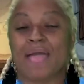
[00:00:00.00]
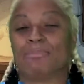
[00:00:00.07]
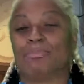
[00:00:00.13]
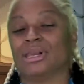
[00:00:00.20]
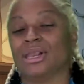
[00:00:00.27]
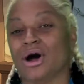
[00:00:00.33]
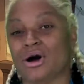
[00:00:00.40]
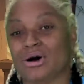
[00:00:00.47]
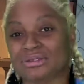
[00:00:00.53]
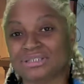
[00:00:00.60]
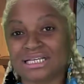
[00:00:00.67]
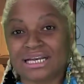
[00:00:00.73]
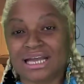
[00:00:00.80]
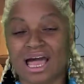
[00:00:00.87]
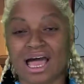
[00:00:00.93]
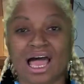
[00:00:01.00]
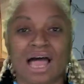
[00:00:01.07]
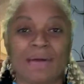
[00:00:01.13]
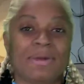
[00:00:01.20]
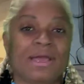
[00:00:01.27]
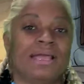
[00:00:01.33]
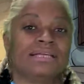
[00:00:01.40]
Blows it
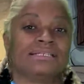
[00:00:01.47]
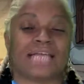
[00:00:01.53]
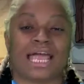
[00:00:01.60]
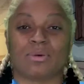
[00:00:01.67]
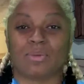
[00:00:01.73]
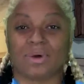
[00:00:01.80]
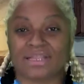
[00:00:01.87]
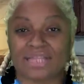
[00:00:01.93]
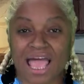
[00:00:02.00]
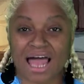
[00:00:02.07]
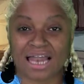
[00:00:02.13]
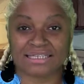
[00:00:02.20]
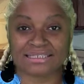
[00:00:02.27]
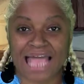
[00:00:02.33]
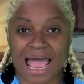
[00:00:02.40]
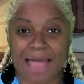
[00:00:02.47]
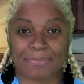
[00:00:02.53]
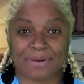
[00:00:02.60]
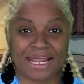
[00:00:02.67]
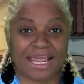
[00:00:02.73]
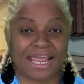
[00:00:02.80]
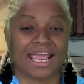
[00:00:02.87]
up. It's like, what the hell is
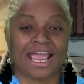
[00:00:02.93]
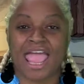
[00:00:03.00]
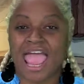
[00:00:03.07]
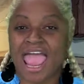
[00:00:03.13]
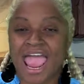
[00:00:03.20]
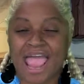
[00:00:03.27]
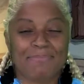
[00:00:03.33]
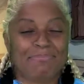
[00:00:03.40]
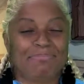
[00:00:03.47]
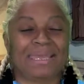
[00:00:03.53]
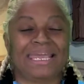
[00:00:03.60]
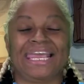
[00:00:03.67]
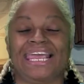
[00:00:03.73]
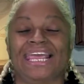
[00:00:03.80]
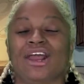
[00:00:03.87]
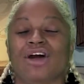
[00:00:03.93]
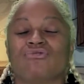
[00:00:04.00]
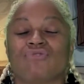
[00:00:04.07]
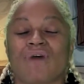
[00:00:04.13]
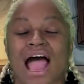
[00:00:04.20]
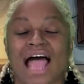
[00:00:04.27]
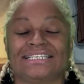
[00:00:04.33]
happening? And Bean
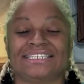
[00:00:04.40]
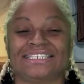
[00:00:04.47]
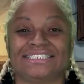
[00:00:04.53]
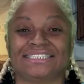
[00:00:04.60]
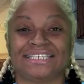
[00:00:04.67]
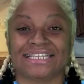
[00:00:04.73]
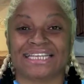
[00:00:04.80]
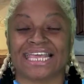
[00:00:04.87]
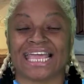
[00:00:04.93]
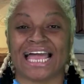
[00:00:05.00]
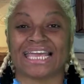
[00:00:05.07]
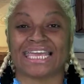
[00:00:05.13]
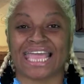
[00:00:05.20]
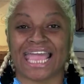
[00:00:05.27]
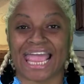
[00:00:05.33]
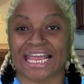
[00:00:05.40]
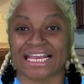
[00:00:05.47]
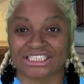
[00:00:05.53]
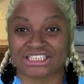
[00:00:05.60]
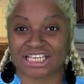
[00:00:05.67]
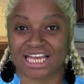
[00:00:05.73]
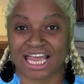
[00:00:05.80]
rises to the
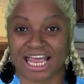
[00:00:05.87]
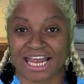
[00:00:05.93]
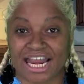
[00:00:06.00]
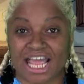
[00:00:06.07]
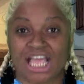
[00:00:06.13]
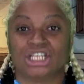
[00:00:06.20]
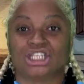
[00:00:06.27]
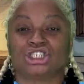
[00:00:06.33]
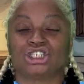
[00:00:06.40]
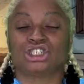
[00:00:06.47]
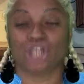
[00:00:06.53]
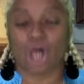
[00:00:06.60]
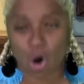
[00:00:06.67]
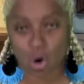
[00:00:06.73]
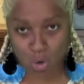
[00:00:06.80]
occasion. So